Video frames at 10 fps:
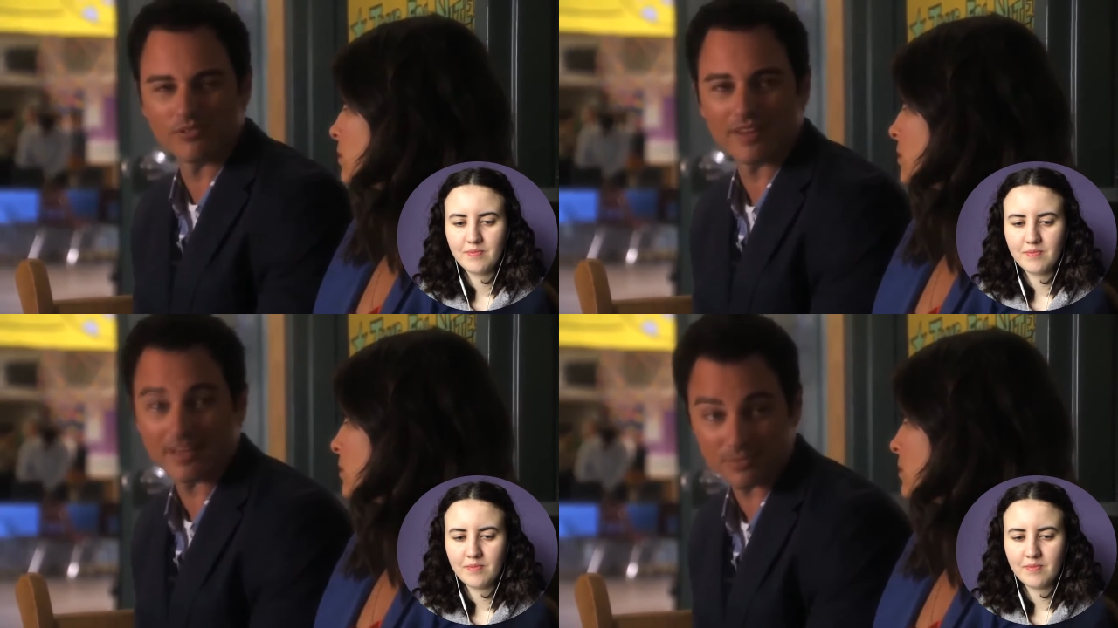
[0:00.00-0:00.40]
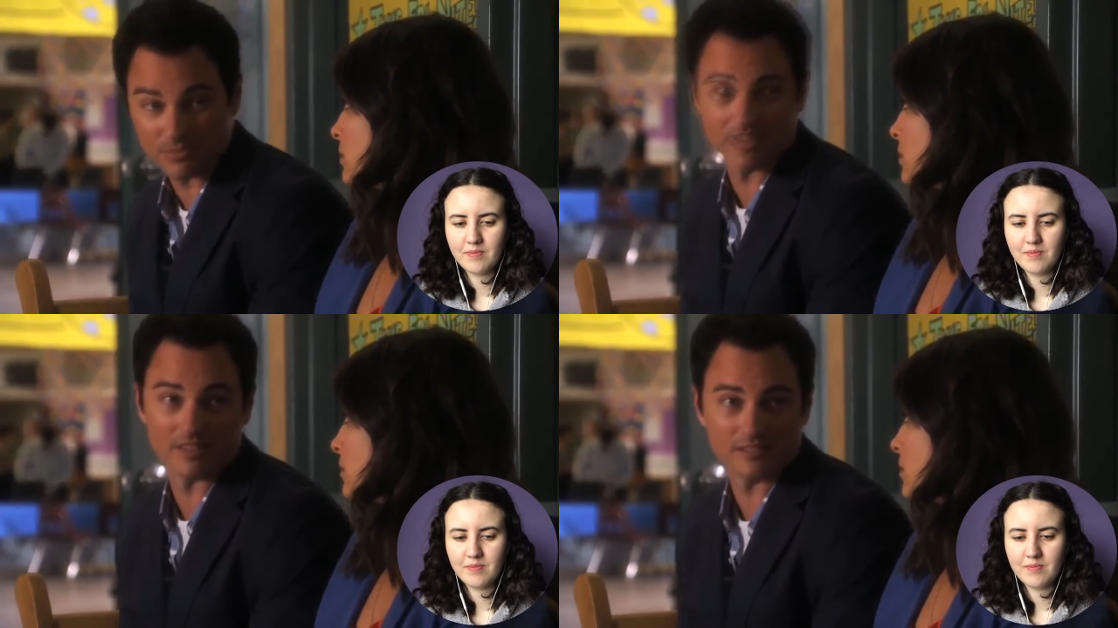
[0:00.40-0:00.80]
Speaker 1: would have
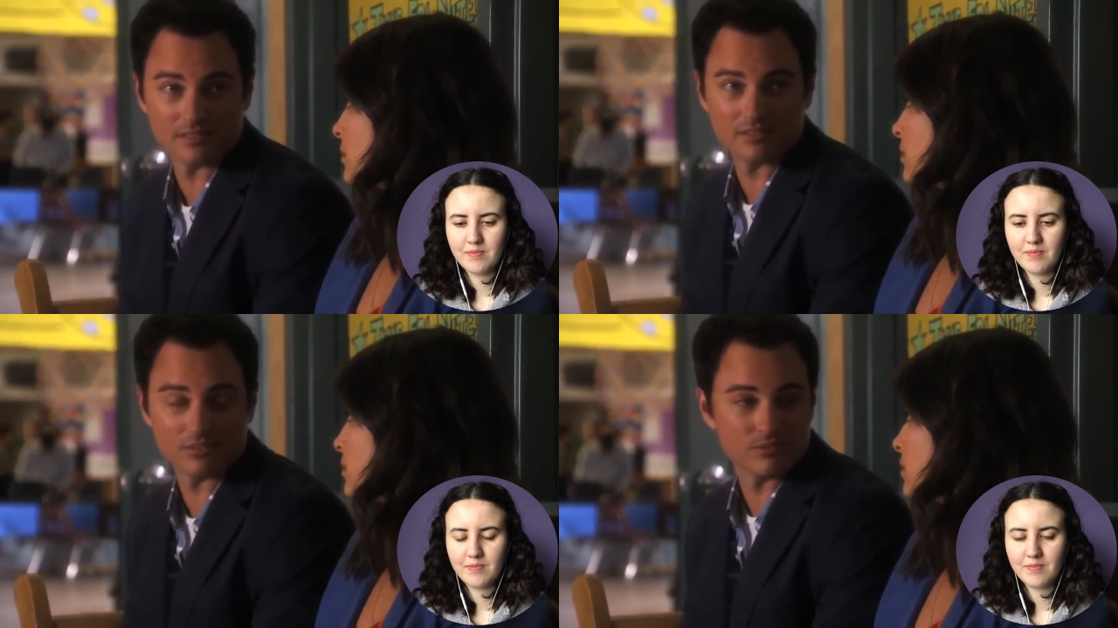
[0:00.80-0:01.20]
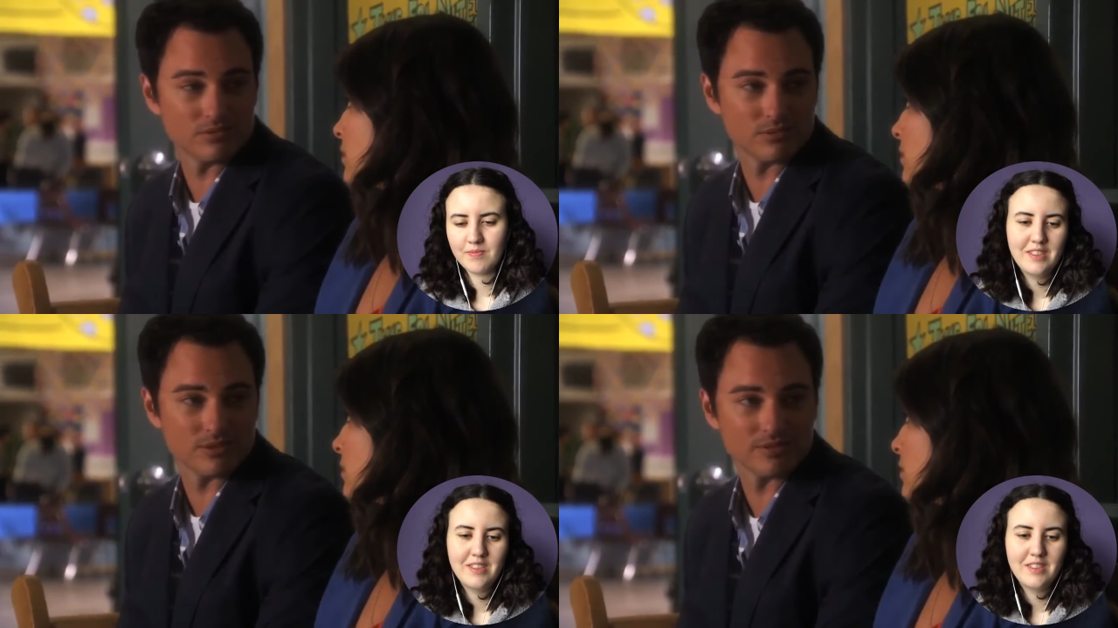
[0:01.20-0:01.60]
asked me to do
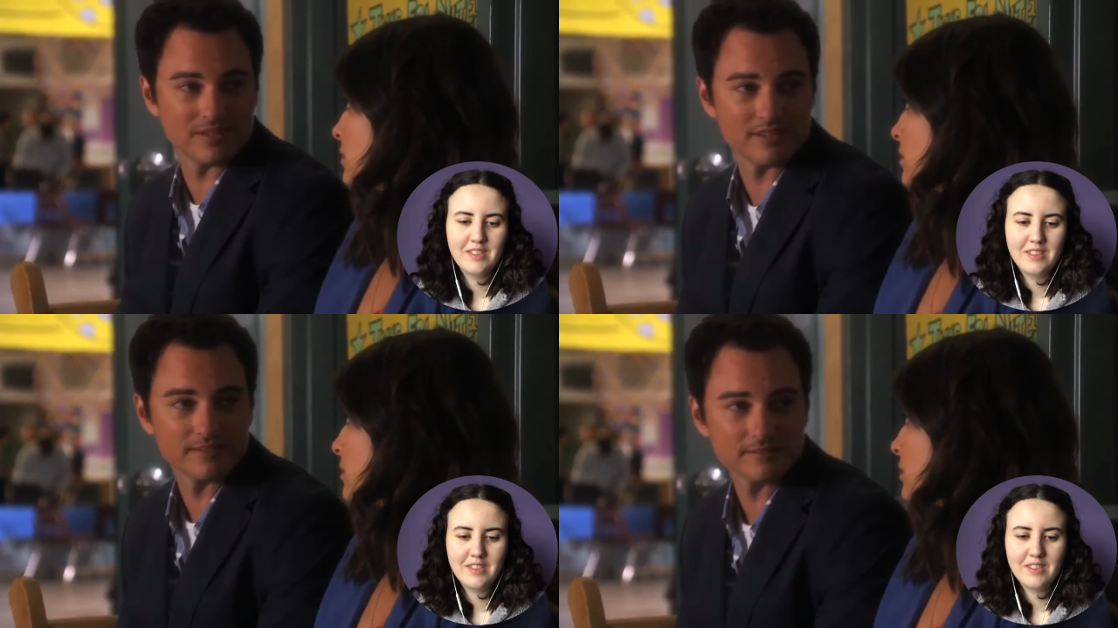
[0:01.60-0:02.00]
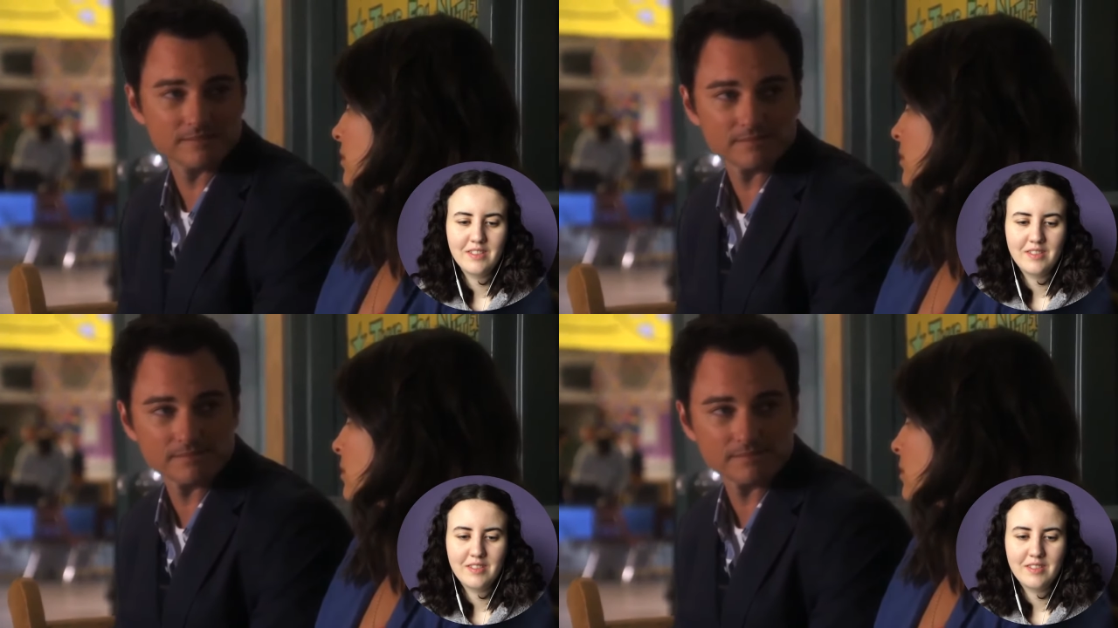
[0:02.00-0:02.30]
career day.